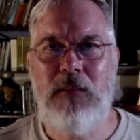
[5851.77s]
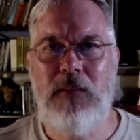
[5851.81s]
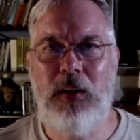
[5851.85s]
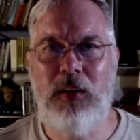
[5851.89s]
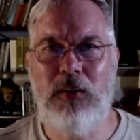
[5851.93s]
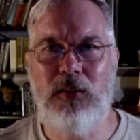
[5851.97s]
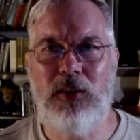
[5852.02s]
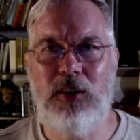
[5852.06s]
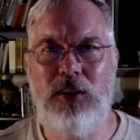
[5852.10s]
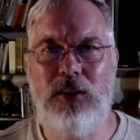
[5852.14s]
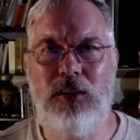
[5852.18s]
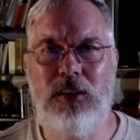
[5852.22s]

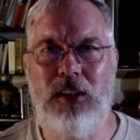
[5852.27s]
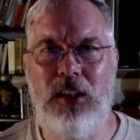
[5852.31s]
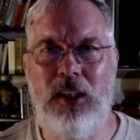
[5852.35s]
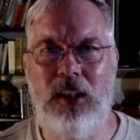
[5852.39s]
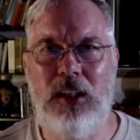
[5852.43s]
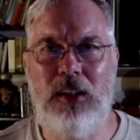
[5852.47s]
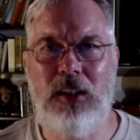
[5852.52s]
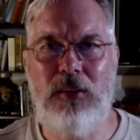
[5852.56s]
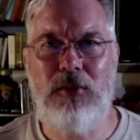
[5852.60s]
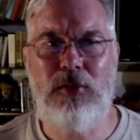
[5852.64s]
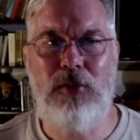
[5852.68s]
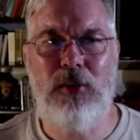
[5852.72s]
just
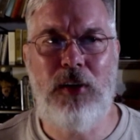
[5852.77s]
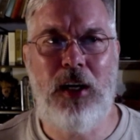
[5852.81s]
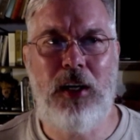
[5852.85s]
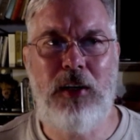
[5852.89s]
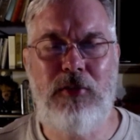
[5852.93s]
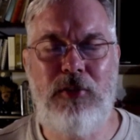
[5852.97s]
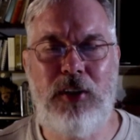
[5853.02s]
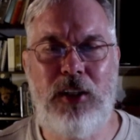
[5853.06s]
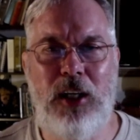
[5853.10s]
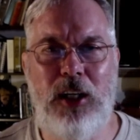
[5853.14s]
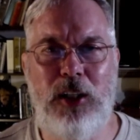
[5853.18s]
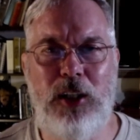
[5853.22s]
for
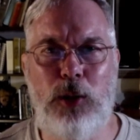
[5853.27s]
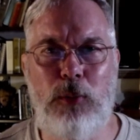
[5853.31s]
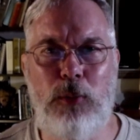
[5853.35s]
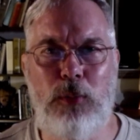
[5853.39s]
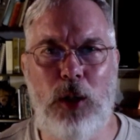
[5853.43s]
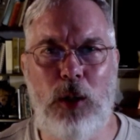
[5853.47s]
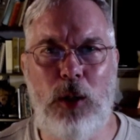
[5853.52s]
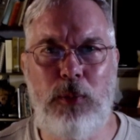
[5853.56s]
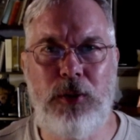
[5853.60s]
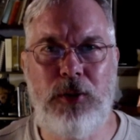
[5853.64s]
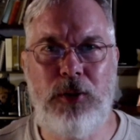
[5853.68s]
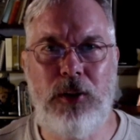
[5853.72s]
edification
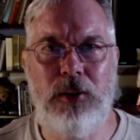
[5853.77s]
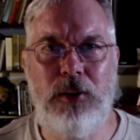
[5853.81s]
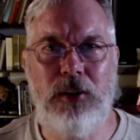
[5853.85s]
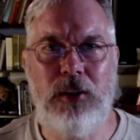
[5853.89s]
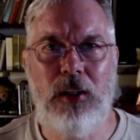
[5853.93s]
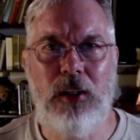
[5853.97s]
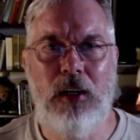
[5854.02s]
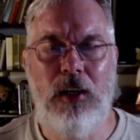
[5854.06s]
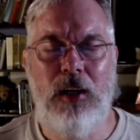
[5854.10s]
purposes.